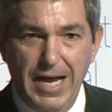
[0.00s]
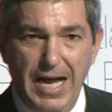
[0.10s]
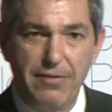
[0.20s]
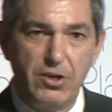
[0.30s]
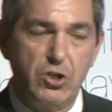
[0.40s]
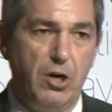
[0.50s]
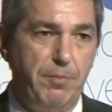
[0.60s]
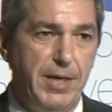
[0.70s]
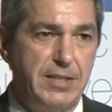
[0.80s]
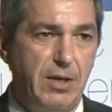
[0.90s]
Other
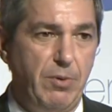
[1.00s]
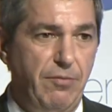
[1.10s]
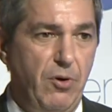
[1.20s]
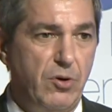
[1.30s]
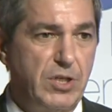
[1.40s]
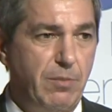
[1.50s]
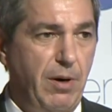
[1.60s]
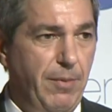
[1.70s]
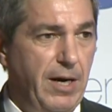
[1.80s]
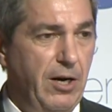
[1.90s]
topics that we're focusing
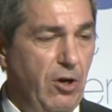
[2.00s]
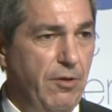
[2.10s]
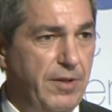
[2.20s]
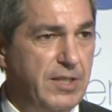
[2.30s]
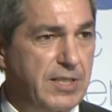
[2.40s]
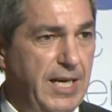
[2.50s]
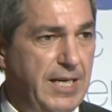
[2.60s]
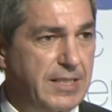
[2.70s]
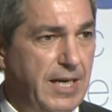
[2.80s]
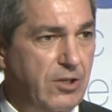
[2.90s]
primarily on these
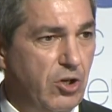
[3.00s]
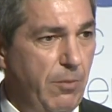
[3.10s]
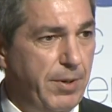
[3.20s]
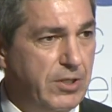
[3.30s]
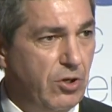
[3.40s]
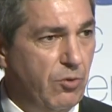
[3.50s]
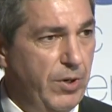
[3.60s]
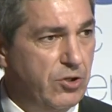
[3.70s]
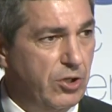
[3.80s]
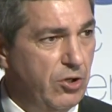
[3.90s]
days are topics on
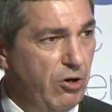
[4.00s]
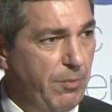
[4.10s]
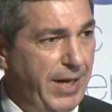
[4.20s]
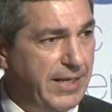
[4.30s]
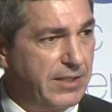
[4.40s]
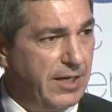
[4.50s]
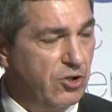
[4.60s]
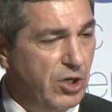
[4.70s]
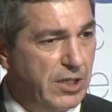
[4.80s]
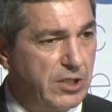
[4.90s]
which Europe has
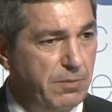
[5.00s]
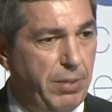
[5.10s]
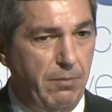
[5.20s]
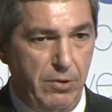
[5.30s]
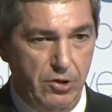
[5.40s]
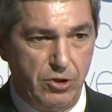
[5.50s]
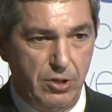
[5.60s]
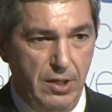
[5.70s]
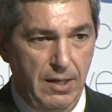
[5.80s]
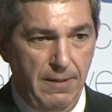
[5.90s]
just
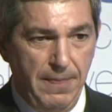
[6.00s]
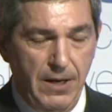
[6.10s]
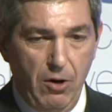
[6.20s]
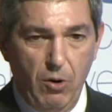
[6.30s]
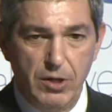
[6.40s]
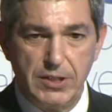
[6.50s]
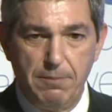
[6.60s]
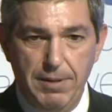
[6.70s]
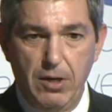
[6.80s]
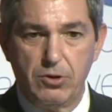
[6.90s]
published or is
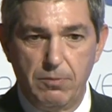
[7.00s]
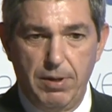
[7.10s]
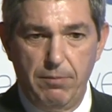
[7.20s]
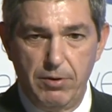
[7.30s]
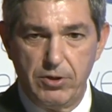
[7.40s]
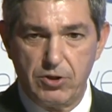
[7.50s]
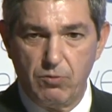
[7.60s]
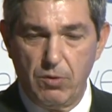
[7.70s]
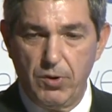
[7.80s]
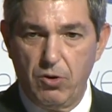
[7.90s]
about to publish
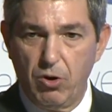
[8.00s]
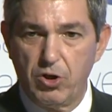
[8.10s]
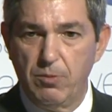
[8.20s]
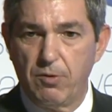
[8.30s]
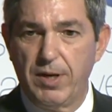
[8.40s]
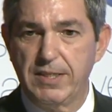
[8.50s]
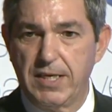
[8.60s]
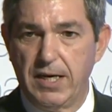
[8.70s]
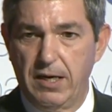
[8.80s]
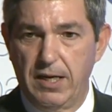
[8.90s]
what we call human rights
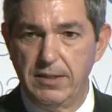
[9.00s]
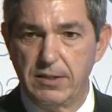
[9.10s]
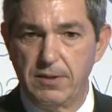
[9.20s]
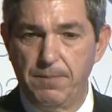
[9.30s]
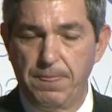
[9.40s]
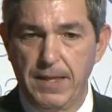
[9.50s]
guidelines.